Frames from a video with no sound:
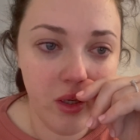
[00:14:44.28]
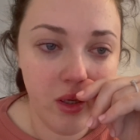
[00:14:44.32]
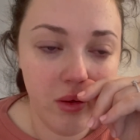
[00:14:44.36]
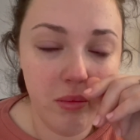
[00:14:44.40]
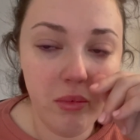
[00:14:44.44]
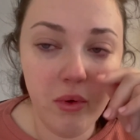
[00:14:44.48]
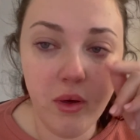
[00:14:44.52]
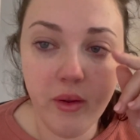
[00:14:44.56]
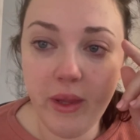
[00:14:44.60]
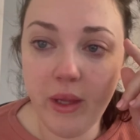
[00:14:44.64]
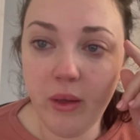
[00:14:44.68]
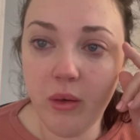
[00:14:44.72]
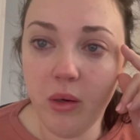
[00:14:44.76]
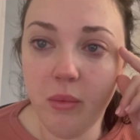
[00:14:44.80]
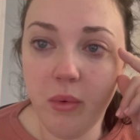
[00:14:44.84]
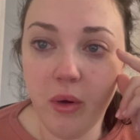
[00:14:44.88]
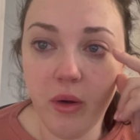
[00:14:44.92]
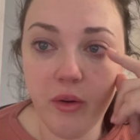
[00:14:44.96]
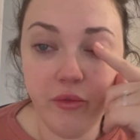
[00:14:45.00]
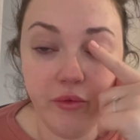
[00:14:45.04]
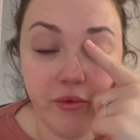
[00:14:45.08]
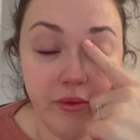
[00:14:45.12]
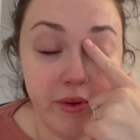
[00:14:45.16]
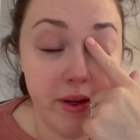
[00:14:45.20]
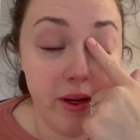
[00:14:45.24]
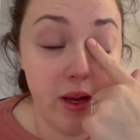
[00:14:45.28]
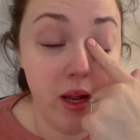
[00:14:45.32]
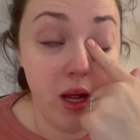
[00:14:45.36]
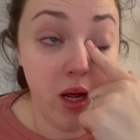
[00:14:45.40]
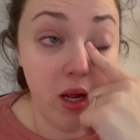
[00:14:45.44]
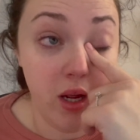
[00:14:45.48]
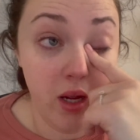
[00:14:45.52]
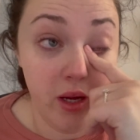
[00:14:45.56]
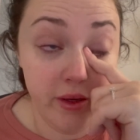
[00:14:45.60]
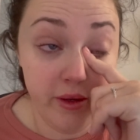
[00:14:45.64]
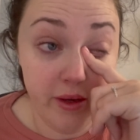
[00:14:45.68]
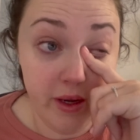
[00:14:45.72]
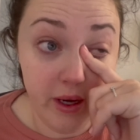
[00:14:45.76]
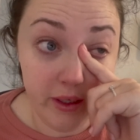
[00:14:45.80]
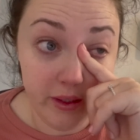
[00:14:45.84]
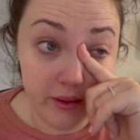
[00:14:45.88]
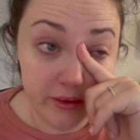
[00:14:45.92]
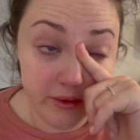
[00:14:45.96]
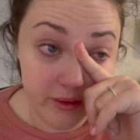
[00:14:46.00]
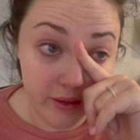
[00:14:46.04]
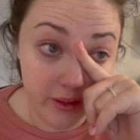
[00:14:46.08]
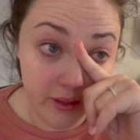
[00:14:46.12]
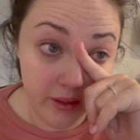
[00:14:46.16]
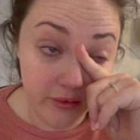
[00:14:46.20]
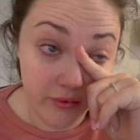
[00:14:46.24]
But they were both
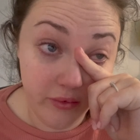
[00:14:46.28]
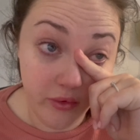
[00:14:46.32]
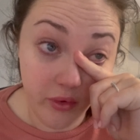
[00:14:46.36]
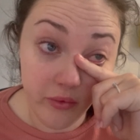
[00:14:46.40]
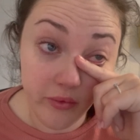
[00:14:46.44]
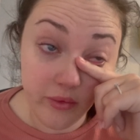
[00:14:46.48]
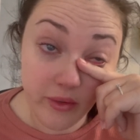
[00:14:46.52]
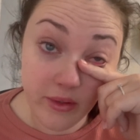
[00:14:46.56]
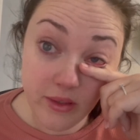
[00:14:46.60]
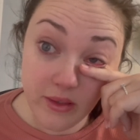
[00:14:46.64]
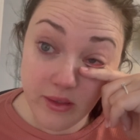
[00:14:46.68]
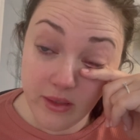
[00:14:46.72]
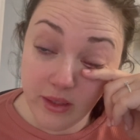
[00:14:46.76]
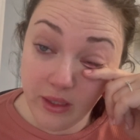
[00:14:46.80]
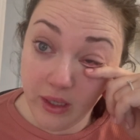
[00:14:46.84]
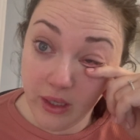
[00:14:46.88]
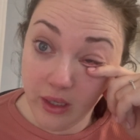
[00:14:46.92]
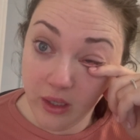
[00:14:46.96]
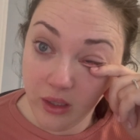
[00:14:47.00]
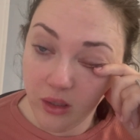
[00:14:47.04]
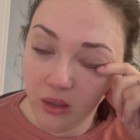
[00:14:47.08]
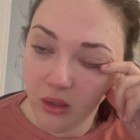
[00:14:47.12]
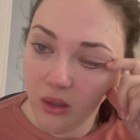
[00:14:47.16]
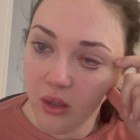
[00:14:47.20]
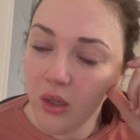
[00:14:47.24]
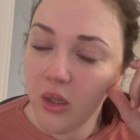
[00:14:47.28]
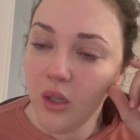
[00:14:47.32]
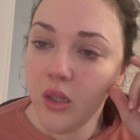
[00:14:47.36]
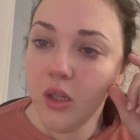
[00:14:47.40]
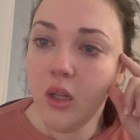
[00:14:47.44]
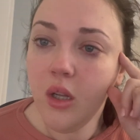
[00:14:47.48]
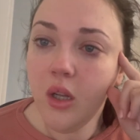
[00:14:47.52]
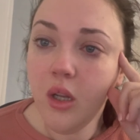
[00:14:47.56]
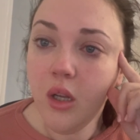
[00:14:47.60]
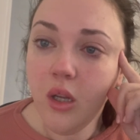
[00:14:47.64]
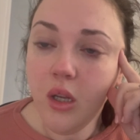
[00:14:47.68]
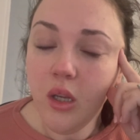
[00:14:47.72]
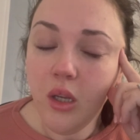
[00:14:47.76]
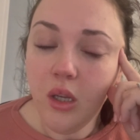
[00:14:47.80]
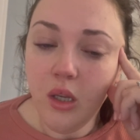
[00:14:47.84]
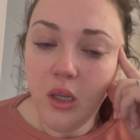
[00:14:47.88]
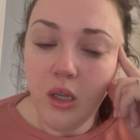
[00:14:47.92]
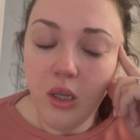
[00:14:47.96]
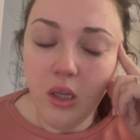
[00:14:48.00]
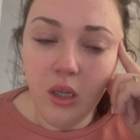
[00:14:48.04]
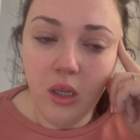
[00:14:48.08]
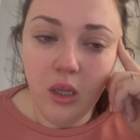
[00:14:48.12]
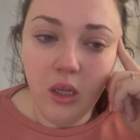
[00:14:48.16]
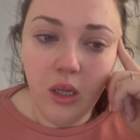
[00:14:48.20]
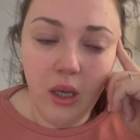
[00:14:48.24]
negative, obviously.
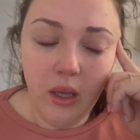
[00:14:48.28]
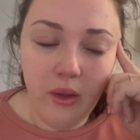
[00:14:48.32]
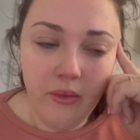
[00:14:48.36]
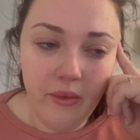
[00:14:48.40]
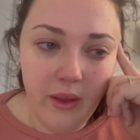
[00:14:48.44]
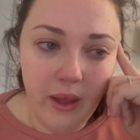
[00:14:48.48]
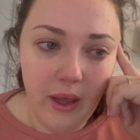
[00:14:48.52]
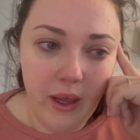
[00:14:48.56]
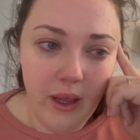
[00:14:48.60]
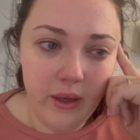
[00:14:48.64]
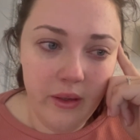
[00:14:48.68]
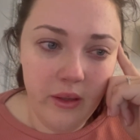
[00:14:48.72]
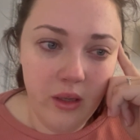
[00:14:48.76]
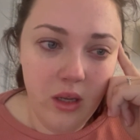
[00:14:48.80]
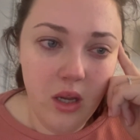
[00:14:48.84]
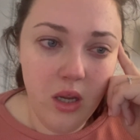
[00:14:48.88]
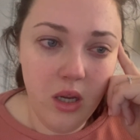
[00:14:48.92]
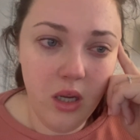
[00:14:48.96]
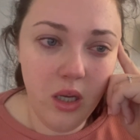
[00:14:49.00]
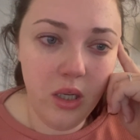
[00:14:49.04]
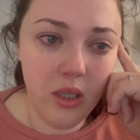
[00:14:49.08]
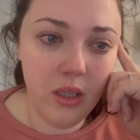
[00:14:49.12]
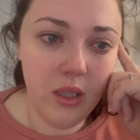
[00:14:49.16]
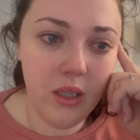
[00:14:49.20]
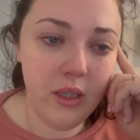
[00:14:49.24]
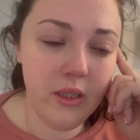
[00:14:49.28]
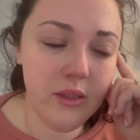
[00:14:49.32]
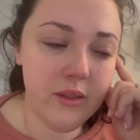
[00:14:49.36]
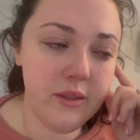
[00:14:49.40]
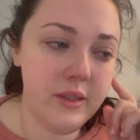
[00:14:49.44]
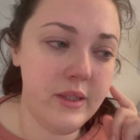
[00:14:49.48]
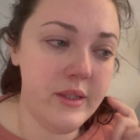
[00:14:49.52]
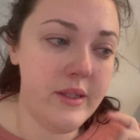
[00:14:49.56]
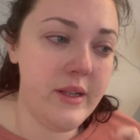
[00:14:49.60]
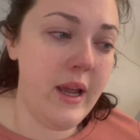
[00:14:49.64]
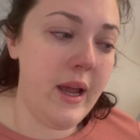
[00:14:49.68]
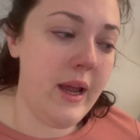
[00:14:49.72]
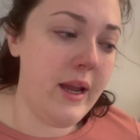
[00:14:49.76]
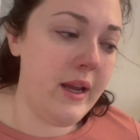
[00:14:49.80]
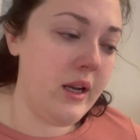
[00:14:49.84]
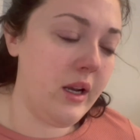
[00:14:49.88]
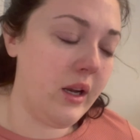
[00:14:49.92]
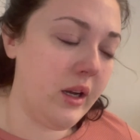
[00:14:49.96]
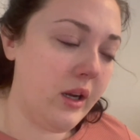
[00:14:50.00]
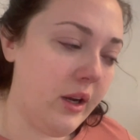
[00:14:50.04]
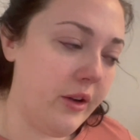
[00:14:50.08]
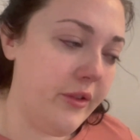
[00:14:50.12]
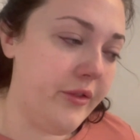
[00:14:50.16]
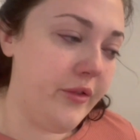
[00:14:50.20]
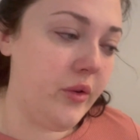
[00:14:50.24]
And then today,
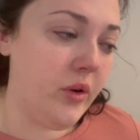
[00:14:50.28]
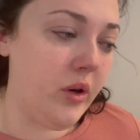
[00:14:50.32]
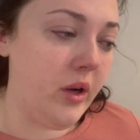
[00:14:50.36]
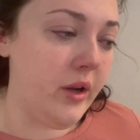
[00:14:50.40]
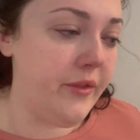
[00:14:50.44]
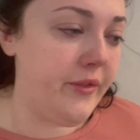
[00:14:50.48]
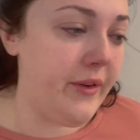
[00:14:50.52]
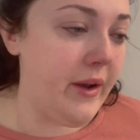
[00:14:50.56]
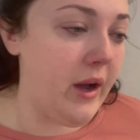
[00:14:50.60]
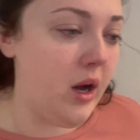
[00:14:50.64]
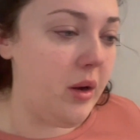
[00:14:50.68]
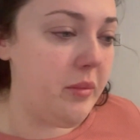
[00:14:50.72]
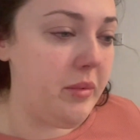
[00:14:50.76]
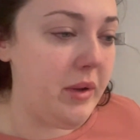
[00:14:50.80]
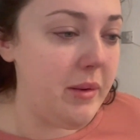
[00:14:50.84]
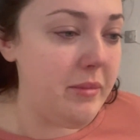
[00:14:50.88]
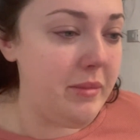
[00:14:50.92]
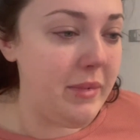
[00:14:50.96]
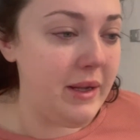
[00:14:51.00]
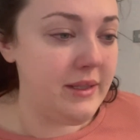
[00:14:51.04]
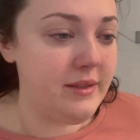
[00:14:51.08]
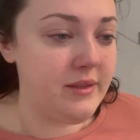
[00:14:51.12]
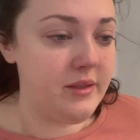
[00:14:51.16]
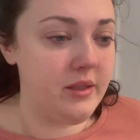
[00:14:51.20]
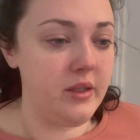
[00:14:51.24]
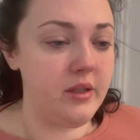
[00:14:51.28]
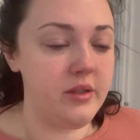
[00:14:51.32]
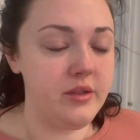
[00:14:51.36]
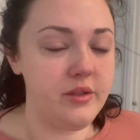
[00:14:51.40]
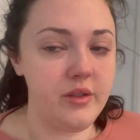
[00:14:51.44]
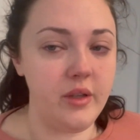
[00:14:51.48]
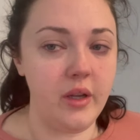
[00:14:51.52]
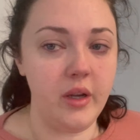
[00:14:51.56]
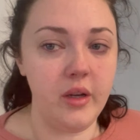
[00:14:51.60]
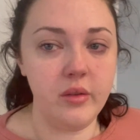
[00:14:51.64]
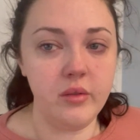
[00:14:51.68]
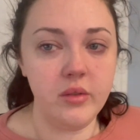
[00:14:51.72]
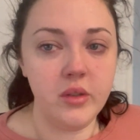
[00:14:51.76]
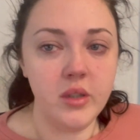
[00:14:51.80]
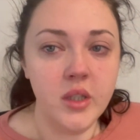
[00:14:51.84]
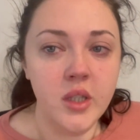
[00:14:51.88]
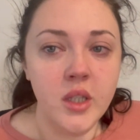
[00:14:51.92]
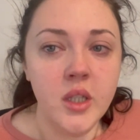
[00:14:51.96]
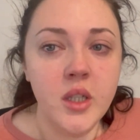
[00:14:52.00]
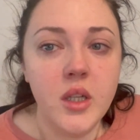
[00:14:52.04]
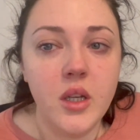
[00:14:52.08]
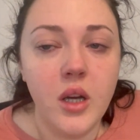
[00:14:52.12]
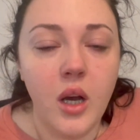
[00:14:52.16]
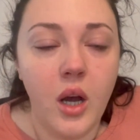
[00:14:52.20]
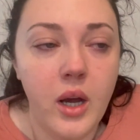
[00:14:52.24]
like, I thought I felt a bit better, so
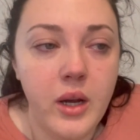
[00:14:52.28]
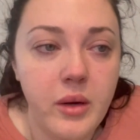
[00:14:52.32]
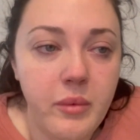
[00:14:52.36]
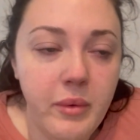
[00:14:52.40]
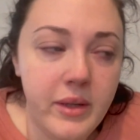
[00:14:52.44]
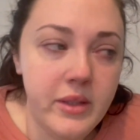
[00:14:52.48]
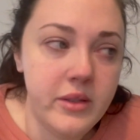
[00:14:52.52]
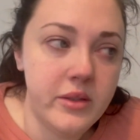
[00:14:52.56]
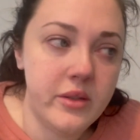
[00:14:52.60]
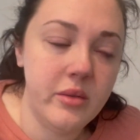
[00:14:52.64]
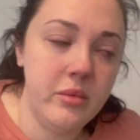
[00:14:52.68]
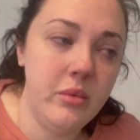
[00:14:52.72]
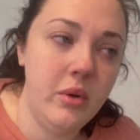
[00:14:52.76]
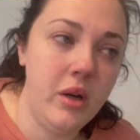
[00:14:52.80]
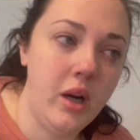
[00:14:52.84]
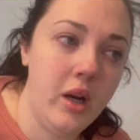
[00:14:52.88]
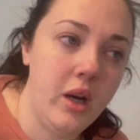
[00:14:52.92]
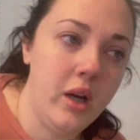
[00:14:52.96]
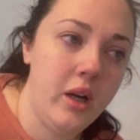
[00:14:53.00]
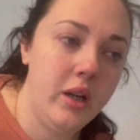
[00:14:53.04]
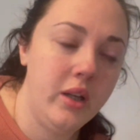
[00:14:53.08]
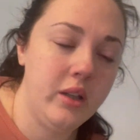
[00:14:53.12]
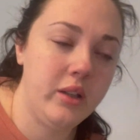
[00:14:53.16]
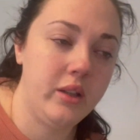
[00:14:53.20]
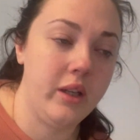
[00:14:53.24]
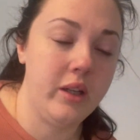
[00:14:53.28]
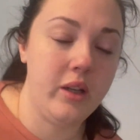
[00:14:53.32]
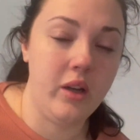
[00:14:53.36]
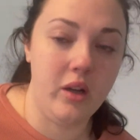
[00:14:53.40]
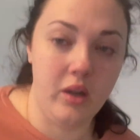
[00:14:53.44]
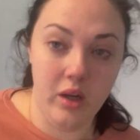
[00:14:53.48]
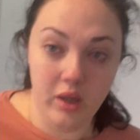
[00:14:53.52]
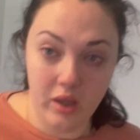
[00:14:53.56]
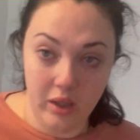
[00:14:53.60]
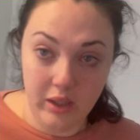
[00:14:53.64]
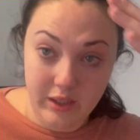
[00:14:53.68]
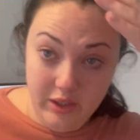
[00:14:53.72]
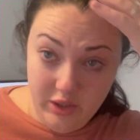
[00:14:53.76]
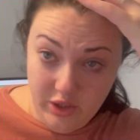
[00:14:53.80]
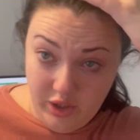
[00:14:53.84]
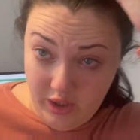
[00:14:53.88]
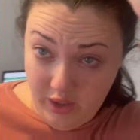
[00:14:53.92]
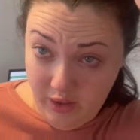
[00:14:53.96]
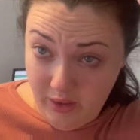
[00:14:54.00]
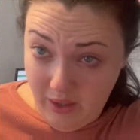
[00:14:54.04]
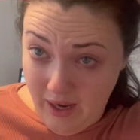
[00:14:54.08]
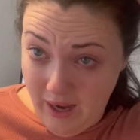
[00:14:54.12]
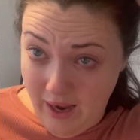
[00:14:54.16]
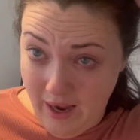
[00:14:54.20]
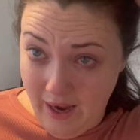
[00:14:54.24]
I went to work. Like, oh, literally,
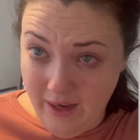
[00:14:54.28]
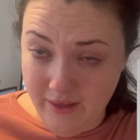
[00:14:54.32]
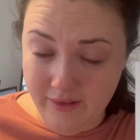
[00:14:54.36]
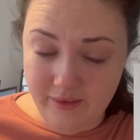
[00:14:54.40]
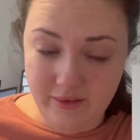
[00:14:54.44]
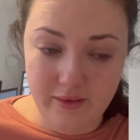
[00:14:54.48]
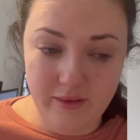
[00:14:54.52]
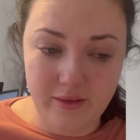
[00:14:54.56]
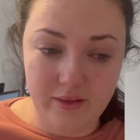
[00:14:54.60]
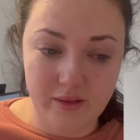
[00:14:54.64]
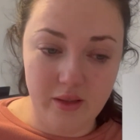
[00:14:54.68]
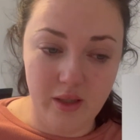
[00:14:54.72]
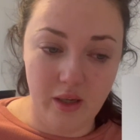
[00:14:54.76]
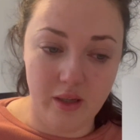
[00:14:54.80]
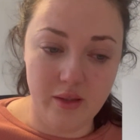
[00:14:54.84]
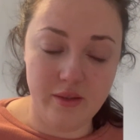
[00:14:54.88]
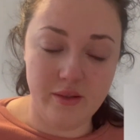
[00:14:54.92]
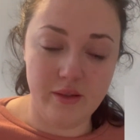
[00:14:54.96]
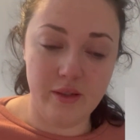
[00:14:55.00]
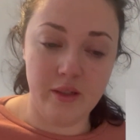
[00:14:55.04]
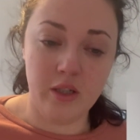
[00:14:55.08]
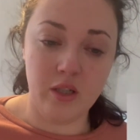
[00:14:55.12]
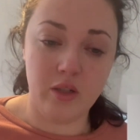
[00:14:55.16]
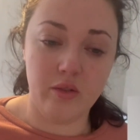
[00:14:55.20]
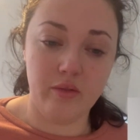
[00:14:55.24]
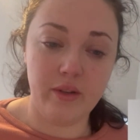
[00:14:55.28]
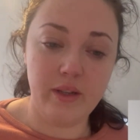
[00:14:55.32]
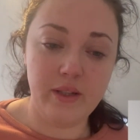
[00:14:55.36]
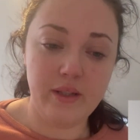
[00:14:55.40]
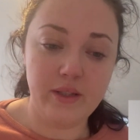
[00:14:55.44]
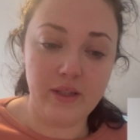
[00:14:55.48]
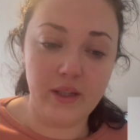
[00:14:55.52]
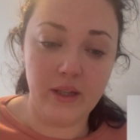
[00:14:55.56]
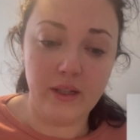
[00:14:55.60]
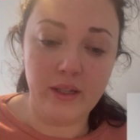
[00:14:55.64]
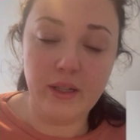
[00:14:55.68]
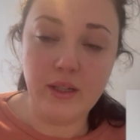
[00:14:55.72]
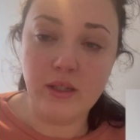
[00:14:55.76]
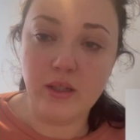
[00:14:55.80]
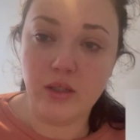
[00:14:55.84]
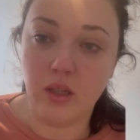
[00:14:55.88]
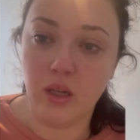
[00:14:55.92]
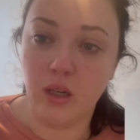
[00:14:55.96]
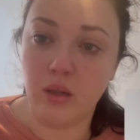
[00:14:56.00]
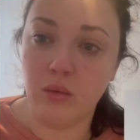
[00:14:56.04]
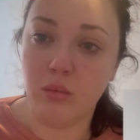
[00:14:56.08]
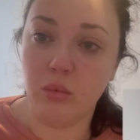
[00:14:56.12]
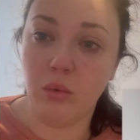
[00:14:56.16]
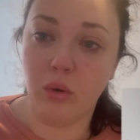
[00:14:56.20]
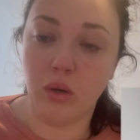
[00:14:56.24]
my hair's disgusting and greasy. I need to
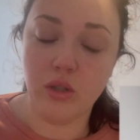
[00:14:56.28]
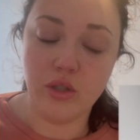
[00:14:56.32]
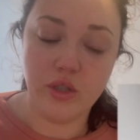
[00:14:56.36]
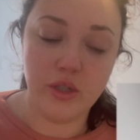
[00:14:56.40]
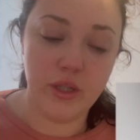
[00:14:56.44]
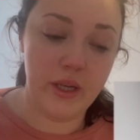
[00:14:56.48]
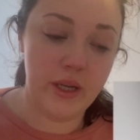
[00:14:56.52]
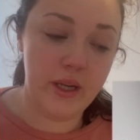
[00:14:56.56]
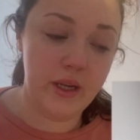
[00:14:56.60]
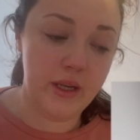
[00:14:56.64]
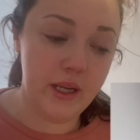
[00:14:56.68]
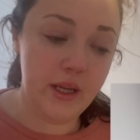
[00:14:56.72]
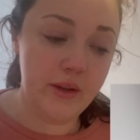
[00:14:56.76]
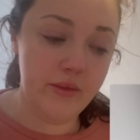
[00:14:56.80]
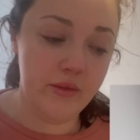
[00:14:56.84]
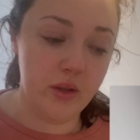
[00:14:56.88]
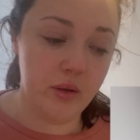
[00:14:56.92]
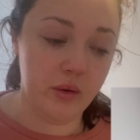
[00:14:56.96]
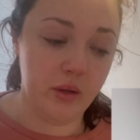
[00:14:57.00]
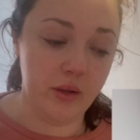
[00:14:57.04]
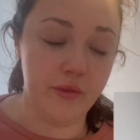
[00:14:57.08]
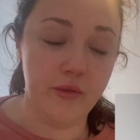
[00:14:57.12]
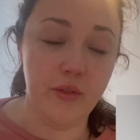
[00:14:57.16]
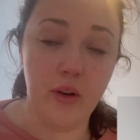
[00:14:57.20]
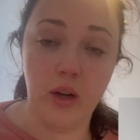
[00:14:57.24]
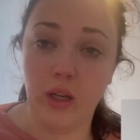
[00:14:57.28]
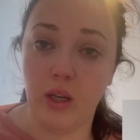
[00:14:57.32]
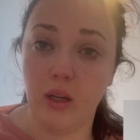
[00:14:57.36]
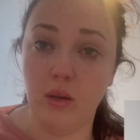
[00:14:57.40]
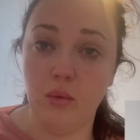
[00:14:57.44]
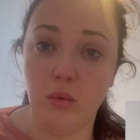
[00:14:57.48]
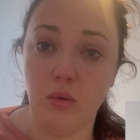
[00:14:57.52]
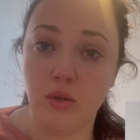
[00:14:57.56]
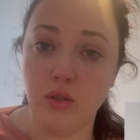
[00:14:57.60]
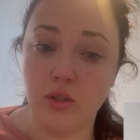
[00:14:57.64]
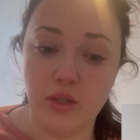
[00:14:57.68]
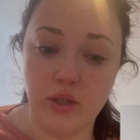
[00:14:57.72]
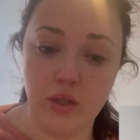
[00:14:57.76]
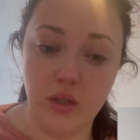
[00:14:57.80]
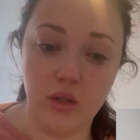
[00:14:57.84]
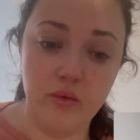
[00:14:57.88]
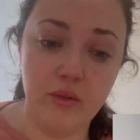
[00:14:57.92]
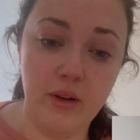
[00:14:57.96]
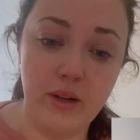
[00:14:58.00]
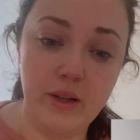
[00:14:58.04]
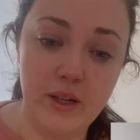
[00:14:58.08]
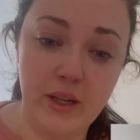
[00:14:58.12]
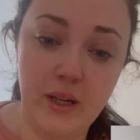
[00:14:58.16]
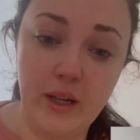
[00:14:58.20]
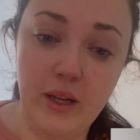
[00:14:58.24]
go and wash it, even though I fucking washed it
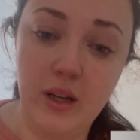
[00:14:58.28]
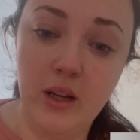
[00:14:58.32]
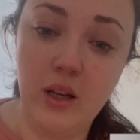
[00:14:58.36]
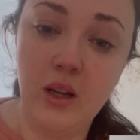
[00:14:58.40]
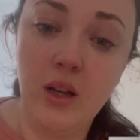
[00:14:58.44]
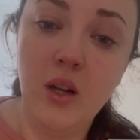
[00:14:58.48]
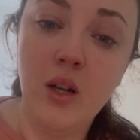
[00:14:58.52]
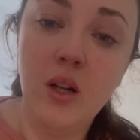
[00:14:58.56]
already.